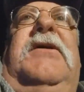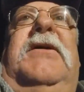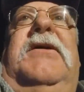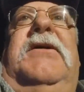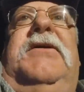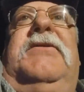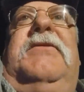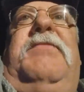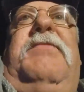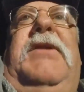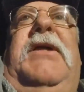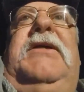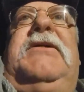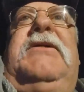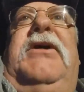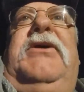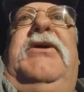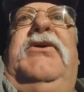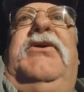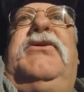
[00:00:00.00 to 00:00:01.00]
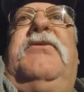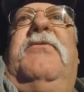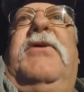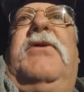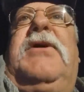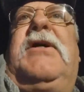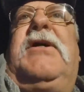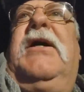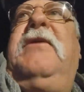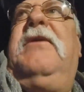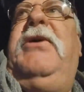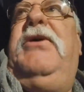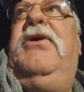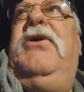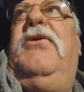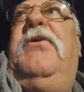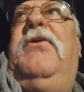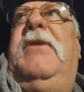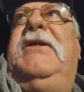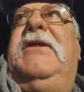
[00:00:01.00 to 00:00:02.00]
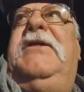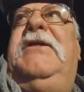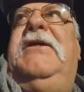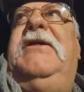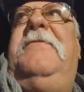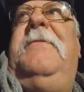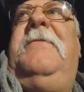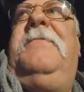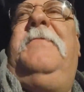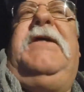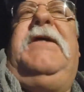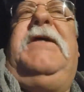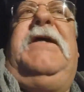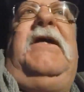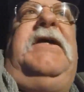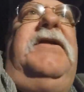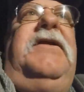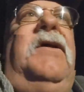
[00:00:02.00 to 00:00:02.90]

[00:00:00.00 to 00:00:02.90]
The place I used to work, I could be home by 10:15.